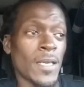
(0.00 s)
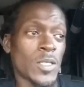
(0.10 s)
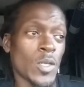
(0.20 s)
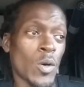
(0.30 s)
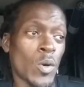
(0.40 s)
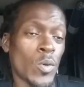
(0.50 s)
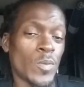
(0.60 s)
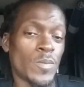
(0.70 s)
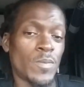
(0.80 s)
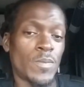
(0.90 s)

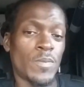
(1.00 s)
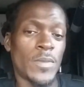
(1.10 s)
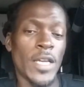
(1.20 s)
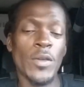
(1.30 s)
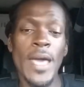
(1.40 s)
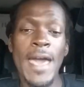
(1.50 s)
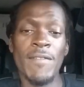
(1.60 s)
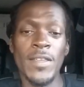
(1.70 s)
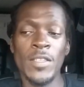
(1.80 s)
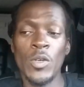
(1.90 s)
So there you have
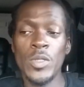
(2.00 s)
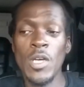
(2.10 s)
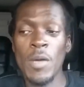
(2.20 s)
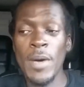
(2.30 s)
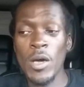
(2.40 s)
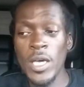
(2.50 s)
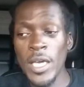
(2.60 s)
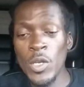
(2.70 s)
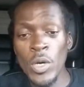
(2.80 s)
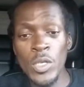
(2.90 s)
it. We talk about
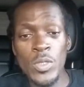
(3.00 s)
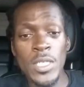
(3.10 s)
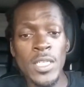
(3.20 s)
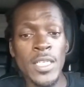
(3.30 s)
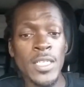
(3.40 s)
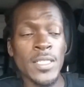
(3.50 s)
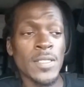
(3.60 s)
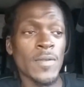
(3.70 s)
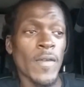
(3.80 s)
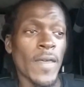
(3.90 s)
cutting on
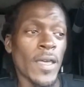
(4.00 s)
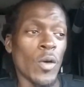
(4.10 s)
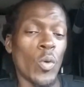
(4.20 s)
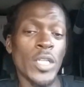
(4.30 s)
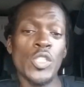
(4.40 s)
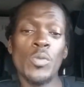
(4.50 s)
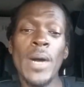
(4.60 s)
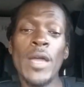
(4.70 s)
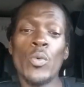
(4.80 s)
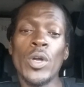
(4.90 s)
utilities, what you
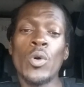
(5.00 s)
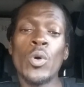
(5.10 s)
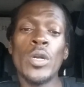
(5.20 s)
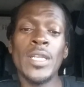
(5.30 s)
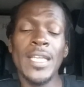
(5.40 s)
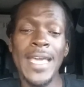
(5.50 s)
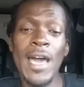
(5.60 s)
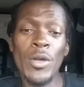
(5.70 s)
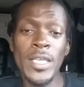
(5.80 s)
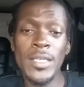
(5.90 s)
might record in the
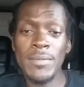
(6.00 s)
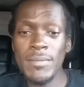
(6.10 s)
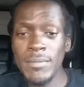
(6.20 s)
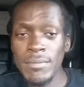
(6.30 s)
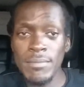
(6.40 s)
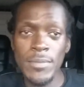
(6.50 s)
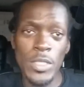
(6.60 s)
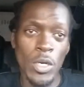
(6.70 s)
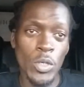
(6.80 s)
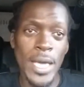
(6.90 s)
county.
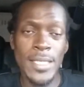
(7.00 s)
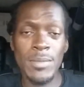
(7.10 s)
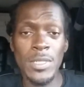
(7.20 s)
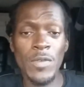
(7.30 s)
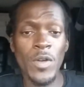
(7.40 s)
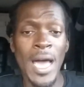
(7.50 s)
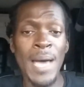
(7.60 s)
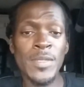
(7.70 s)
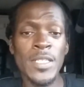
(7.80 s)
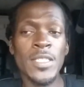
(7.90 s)
You got some different
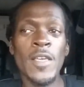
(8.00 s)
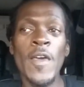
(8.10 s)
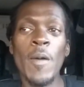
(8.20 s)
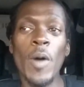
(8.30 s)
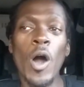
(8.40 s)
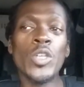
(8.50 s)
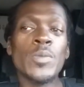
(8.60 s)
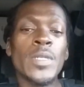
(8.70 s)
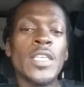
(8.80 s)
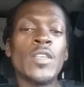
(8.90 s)
options, but
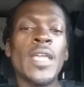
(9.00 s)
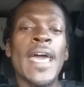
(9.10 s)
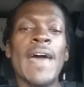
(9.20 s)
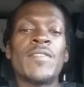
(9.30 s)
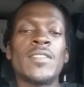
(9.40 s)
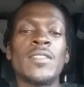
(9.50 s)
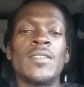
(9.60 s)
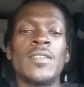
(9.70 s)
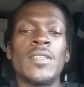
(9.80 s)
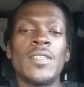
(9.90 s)
ultimately you're going to have to
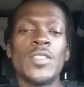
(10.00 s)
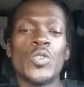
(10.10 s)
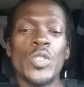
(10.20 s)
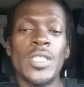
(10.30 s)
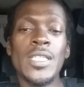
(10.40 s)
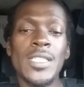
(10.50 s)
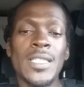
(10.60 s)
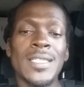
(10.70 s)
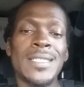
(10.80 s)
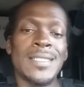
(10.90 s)

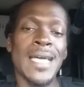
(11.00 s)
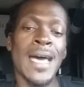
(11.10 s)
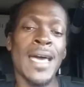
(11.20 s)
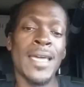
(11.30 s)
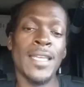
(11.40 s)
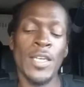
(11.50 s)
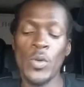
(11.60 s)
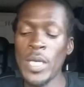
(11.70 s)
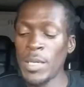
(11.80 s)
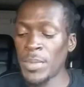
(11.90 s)
strategically design and
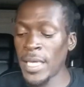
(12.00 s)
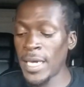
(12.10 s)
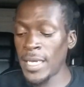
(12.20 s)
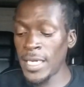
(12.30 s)
create a plan.